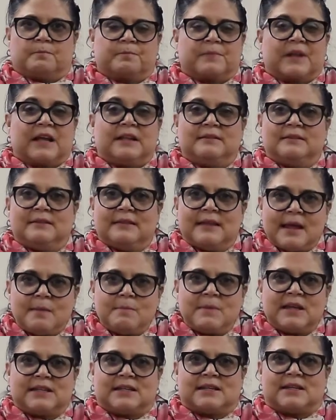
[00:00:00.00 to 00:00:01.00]

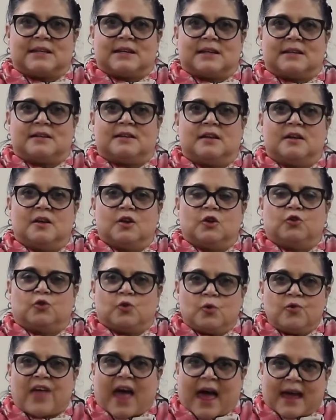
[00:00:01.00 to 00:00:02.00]
limited
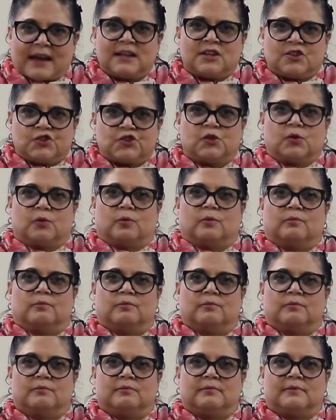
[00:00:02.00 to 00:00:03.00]
to that issue.
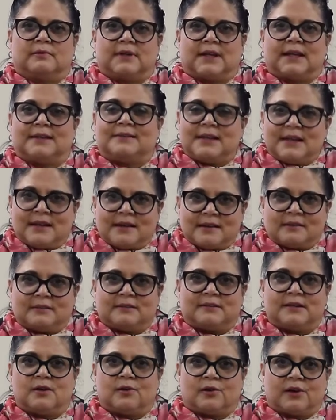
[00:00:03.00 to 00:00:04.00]
Is he
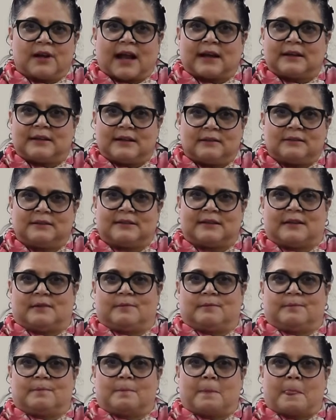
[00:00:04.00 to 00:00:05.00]
guilty or not guilty?
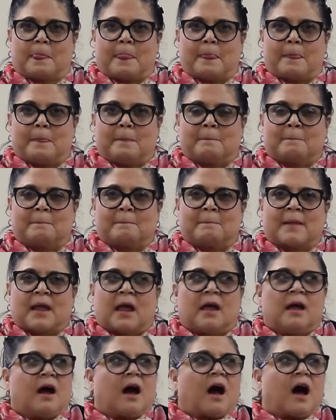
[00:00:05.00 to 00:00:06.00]

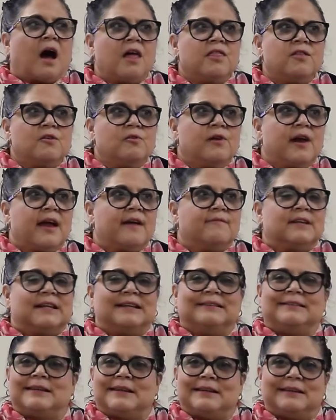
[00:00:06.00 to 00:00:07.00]
Other
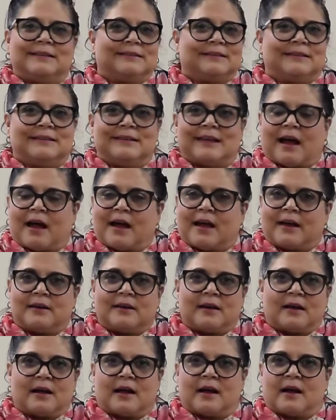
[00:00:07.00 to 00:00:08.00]
evidence is not
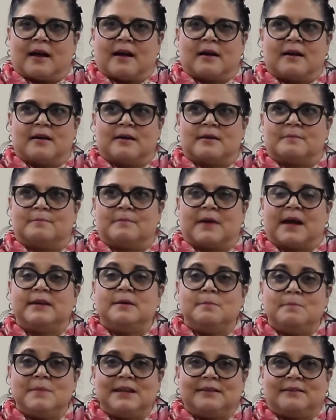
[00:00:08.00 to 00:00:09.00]

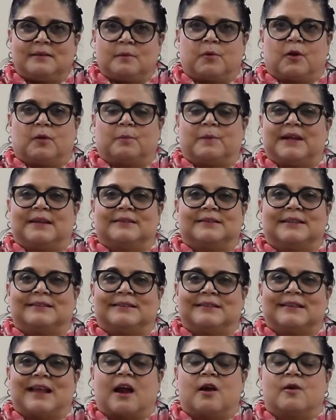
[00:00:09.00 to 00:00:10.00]
admissible because
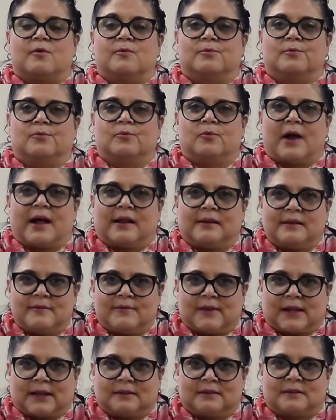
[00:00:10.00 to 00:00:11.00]
it's not
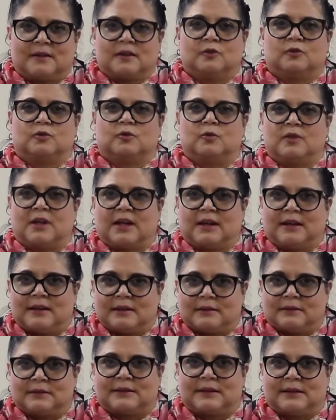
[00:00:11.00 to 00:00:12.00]
relevant to the
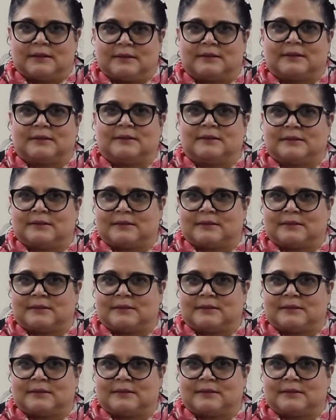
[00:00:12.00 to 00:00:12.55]
guilt-innocence